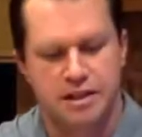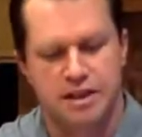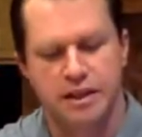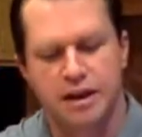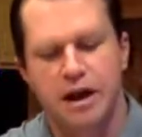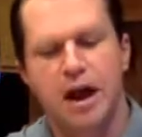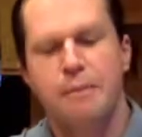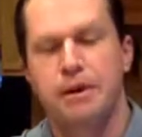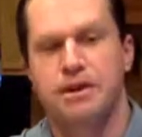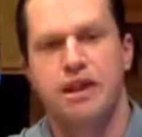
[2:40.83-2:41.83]
And then
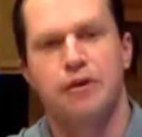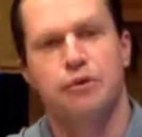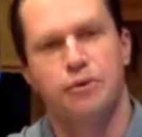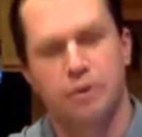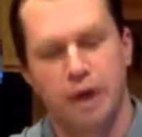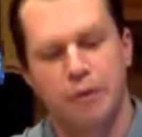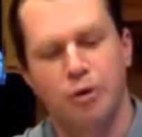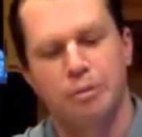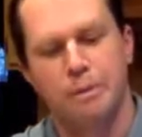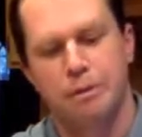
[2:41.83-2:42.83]
because that
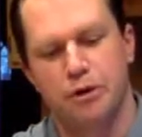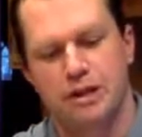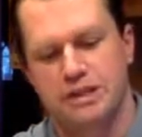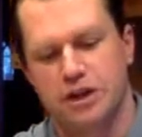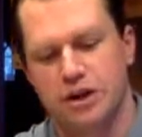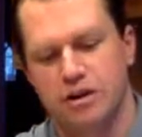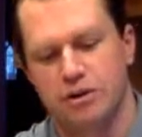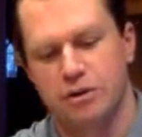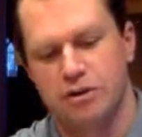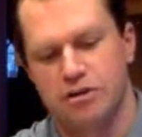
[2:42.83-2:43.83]
will be pretty tart
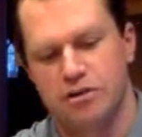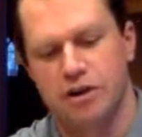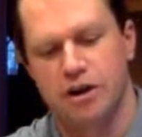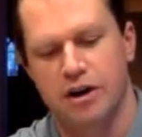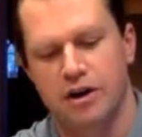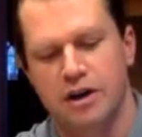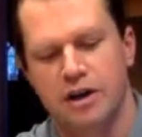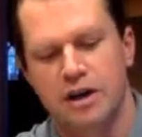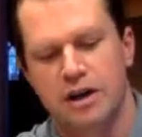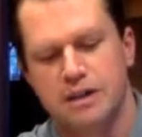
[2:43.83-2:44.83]
or strong,
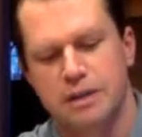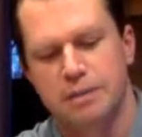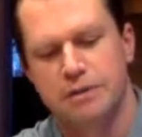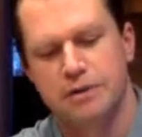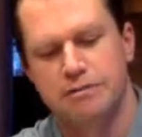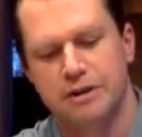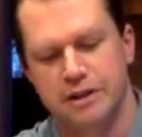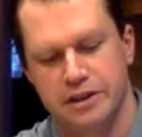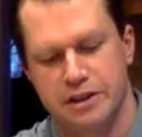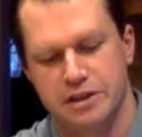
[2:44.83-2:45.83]
typically
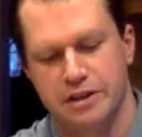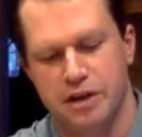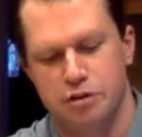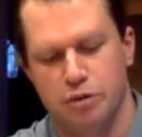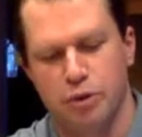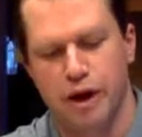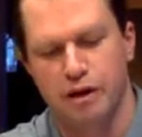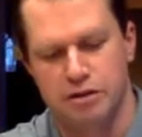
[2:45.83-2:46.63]
filling this glass with water.